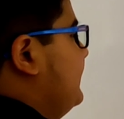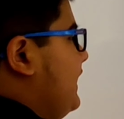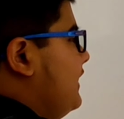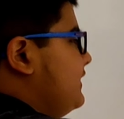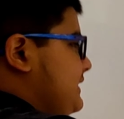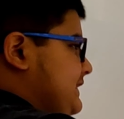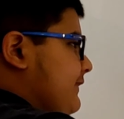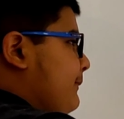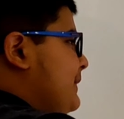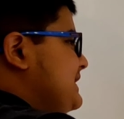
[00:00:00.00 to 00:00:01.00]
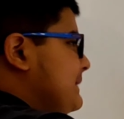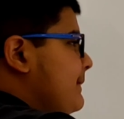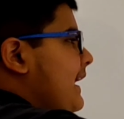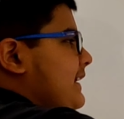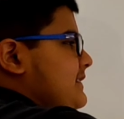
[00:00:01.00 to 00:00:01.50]
here, this is the
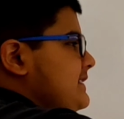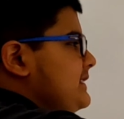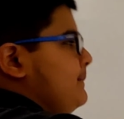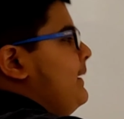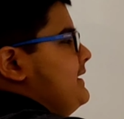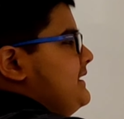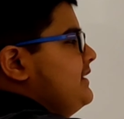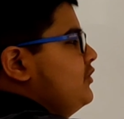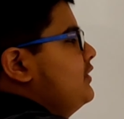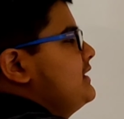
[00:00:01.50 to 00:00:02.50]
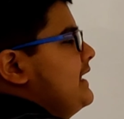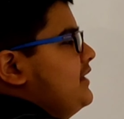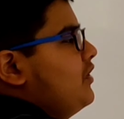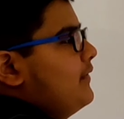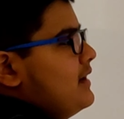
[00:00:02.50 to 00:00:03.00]
principal axis passing through the
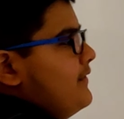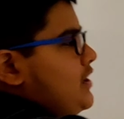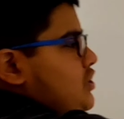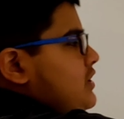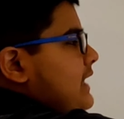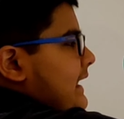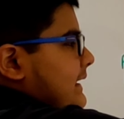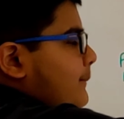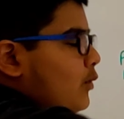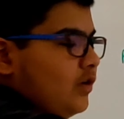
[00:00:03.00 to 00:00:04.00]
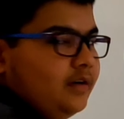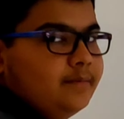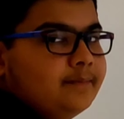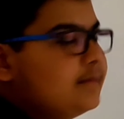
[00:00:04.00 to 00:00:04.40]
center of curvature and the pole.